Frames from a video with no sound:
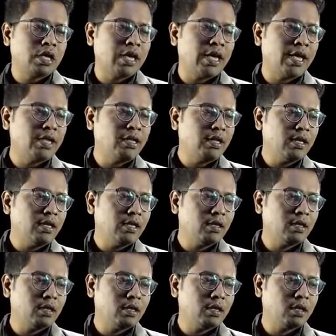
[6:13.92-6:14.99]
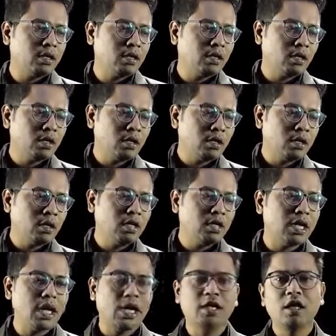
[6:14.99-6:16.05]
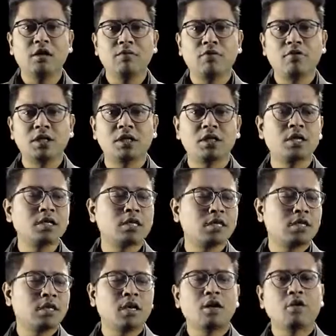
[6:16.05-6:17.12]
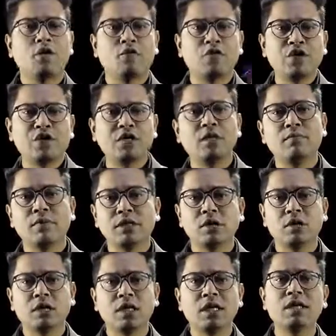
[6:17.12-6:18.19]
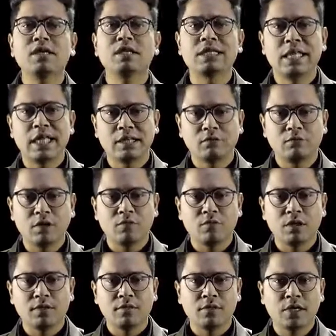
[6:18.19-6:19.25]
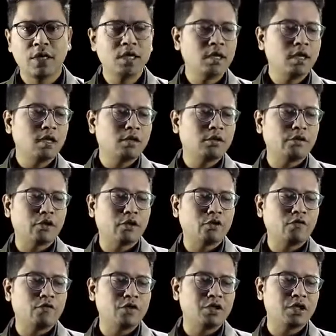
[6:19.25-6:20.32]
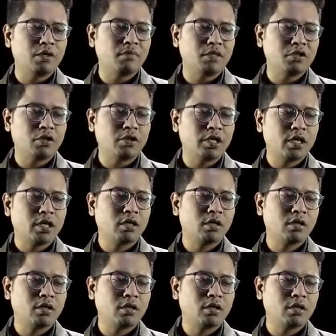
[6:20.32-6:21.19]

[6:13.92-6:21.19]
and in the other provinces official majority is done away with. Okay, non-official majority.